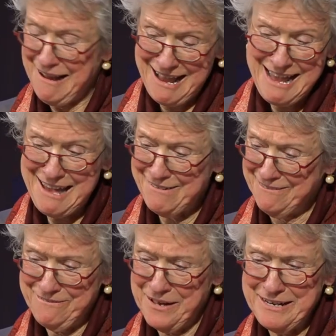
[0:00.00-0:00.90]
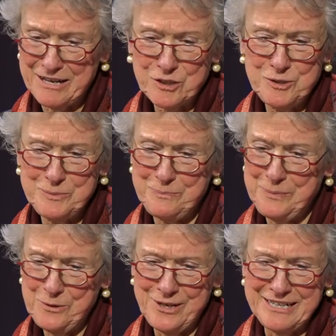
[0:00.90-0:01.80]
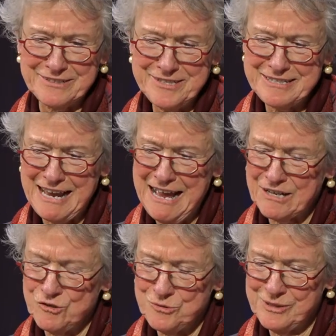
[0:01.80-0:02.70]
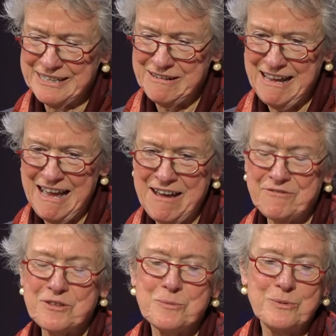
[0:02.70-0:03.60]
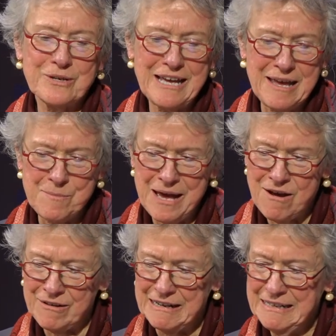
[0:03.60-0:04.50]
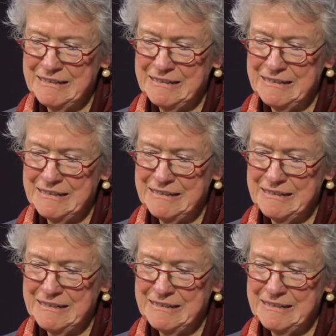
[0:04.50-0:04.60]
had a funny experience actually after the book came out.